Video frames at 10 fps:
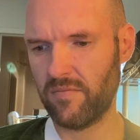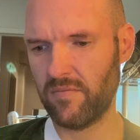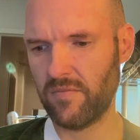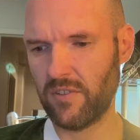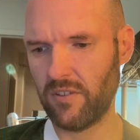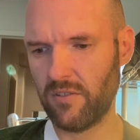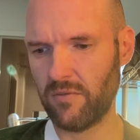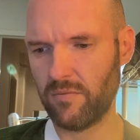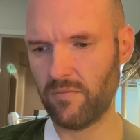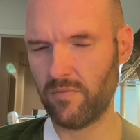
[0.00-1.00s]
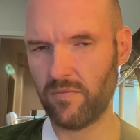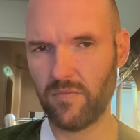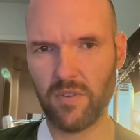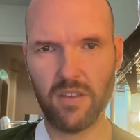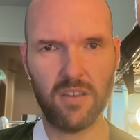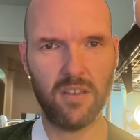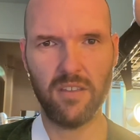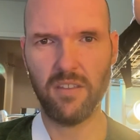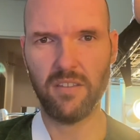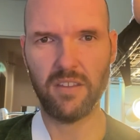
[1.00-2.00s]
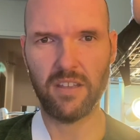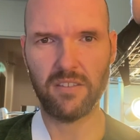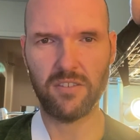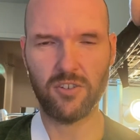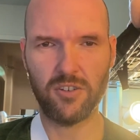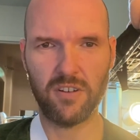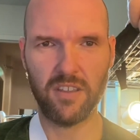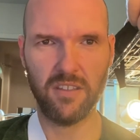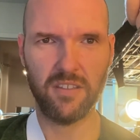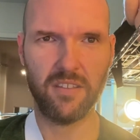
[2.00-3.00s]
So that's the journey.